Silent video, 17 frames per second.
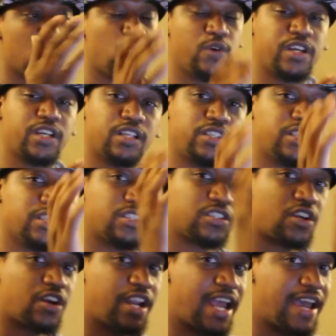we could just
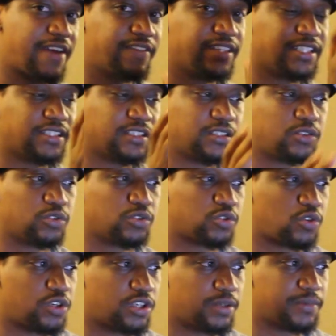start having these little
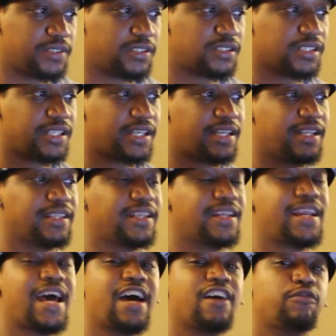tournaments again, and
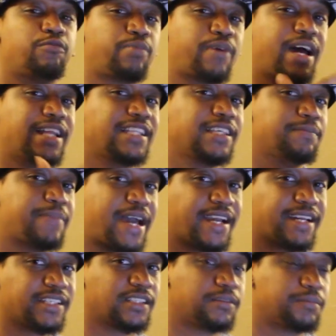then have Bradley
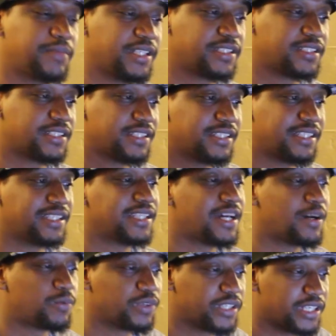back in the mix, and then
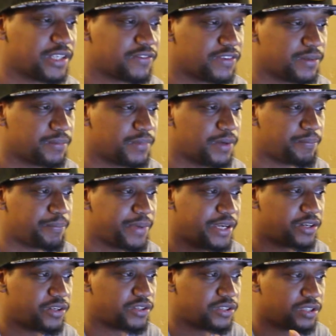that would give him a
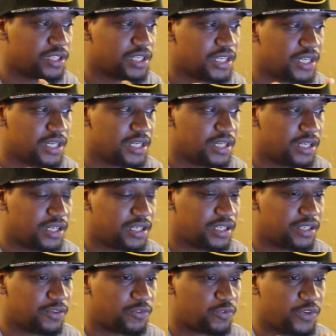better
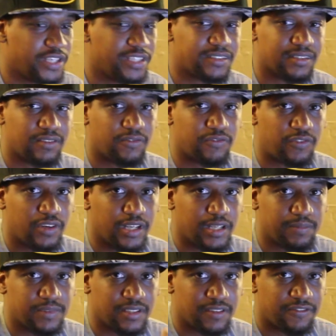reason for
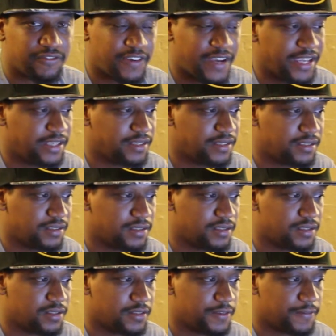him to fight,
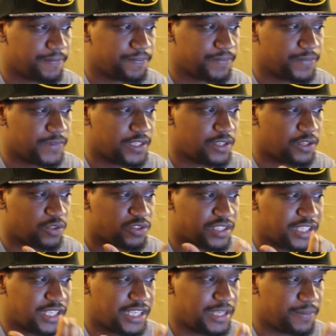you know,
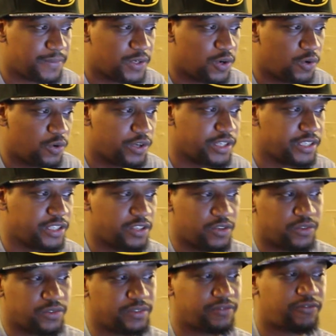to keep going. You
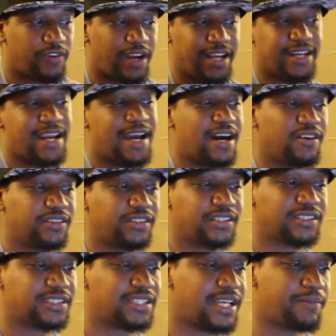know, right now it
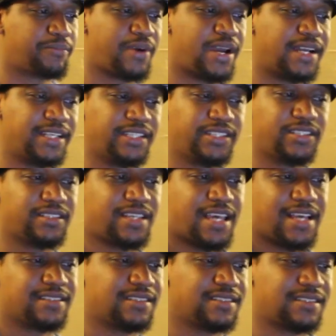looks like Bradley just
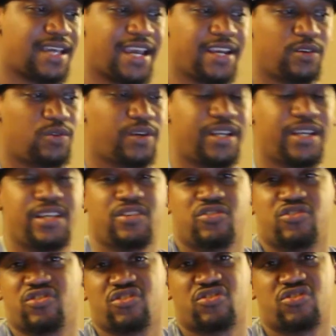has a title and
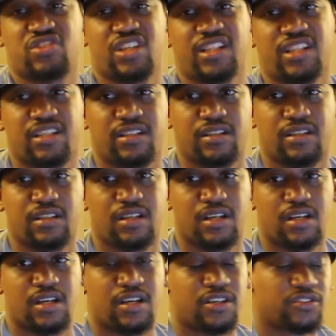he's just chilling.
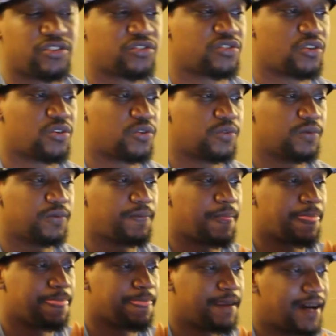So
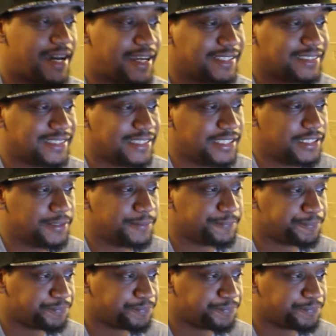honestly,